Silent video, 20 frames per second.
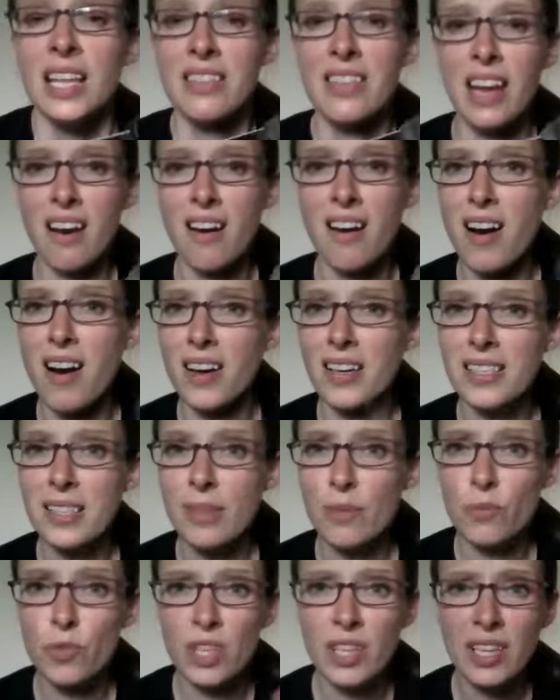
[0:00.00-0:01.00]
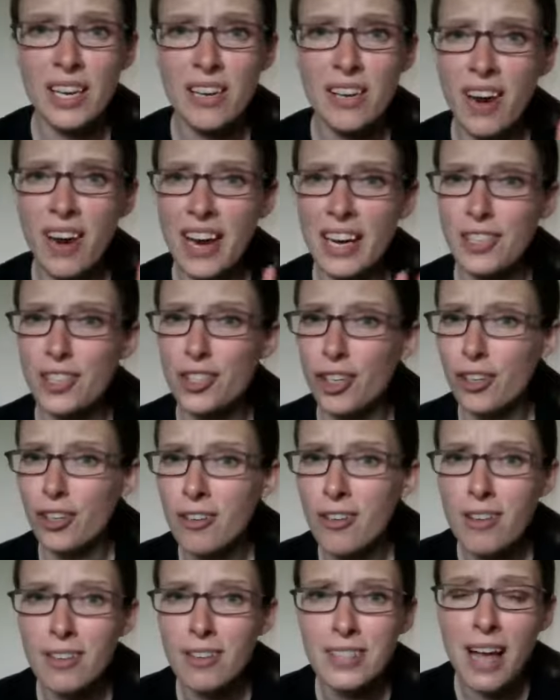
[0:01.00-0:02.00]
There are some really great
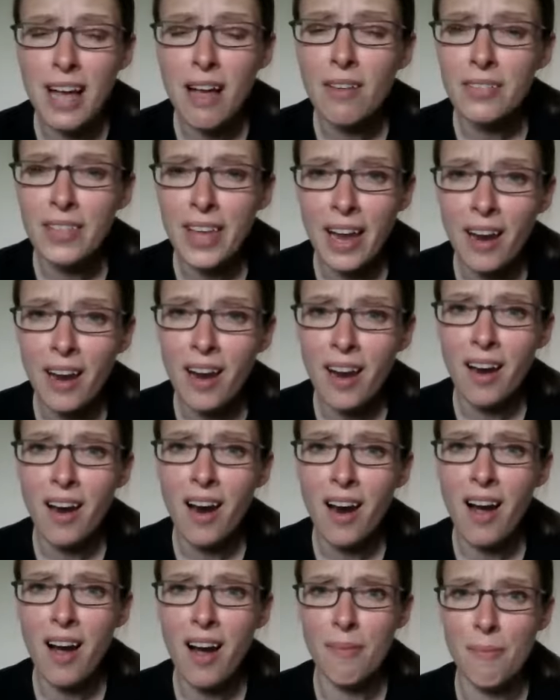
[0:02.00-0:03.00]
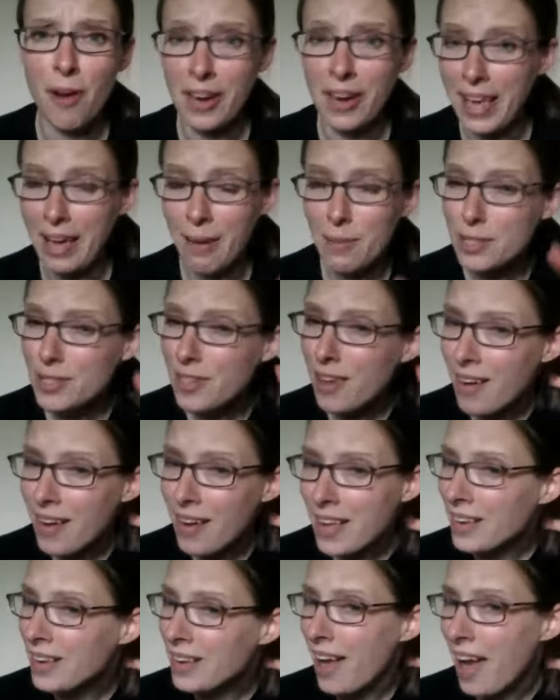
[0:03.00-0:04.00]
journals out there on
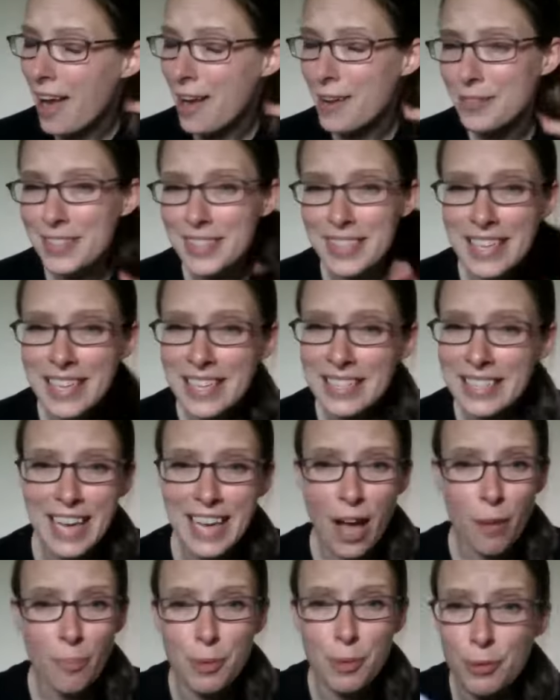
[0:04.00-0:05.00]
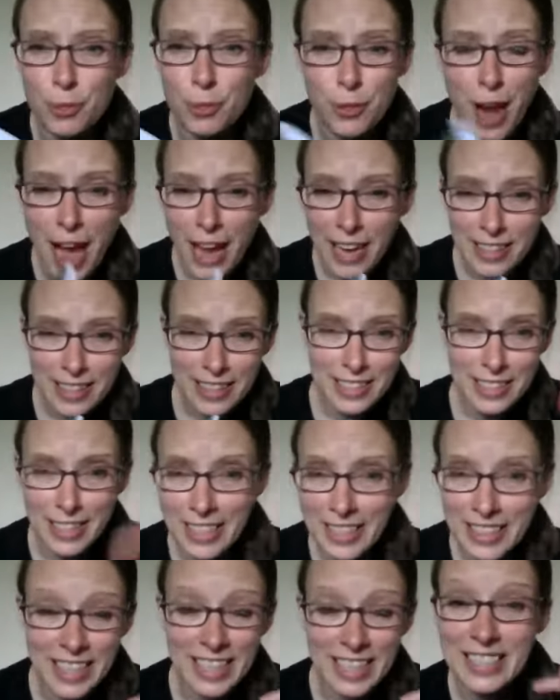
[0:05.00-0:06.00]
Amazon I've seen to help you track
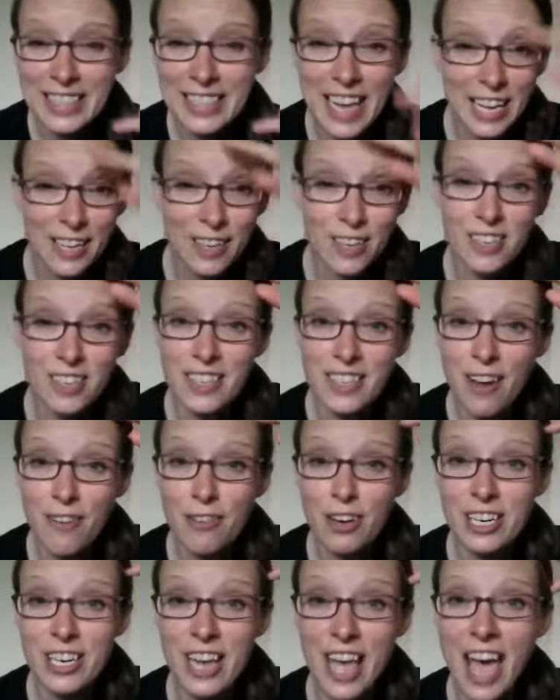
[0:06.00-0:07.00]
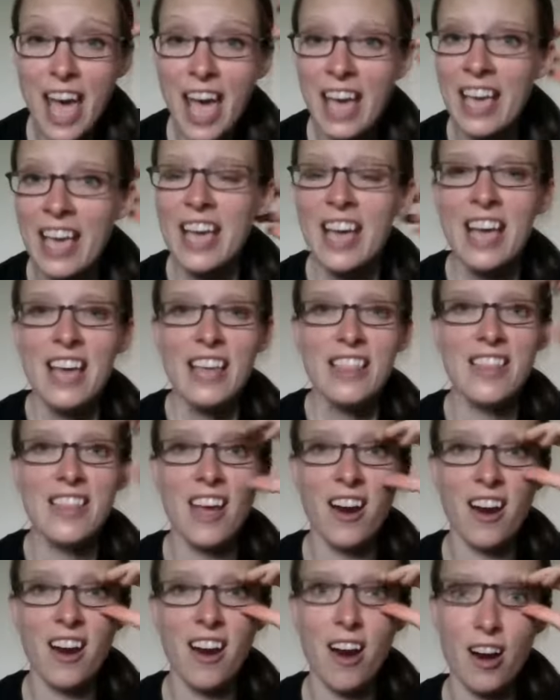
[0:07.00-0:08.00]
the containers every day.
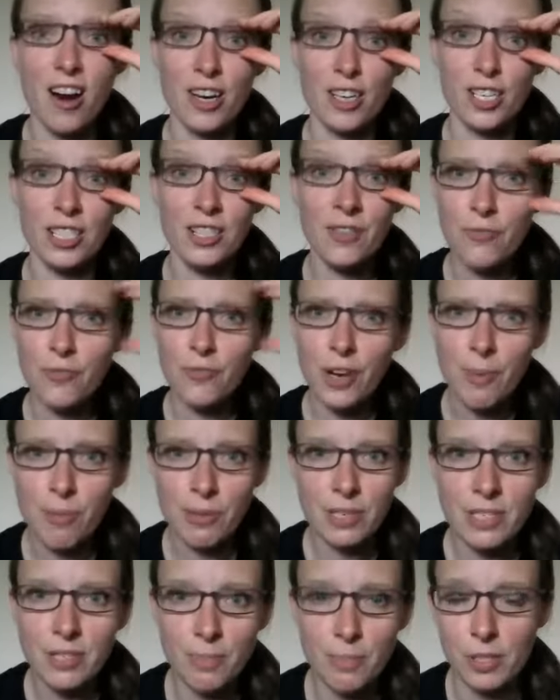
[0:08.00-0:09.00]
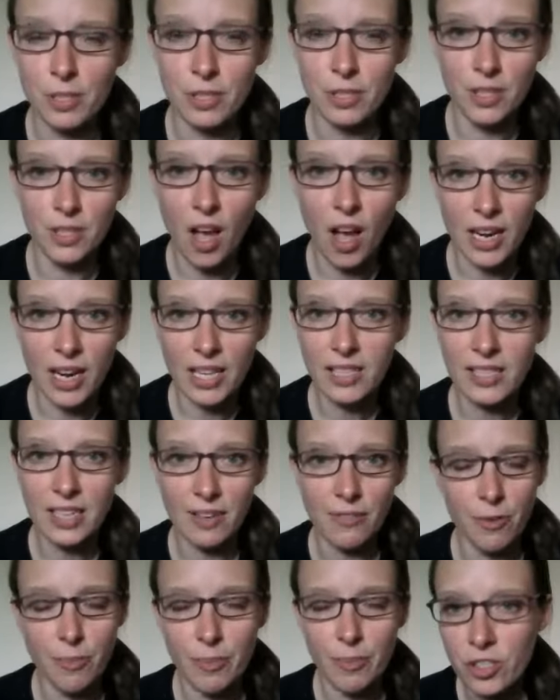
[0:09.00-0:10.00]
There are just some free principles,
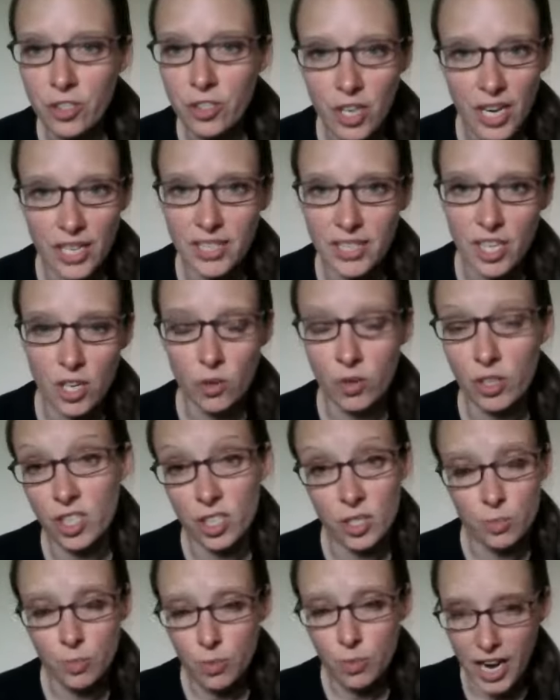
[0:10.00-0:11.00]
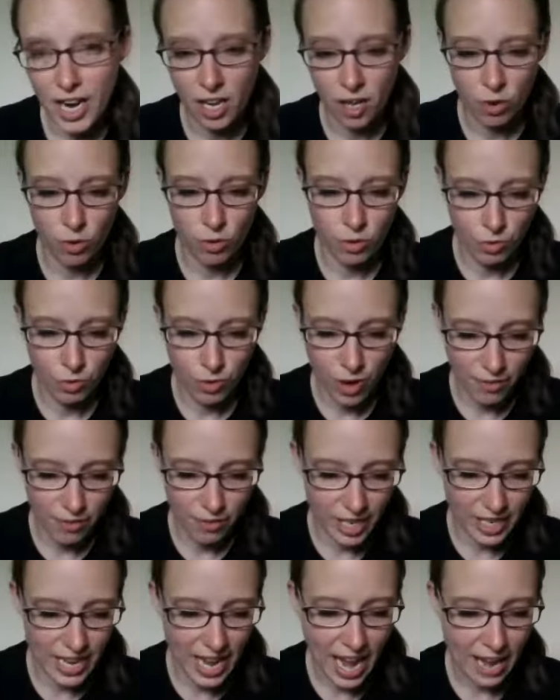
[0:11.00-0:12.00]
honestly, from Pinterest that you can just print and go through
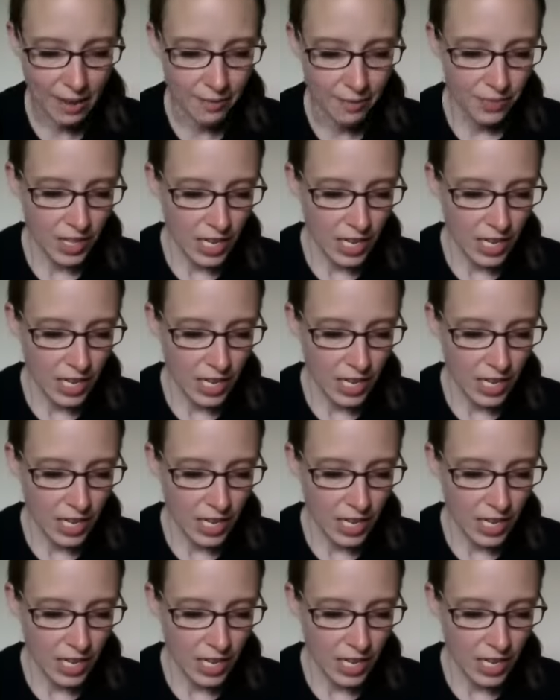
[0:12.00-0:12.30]
every day.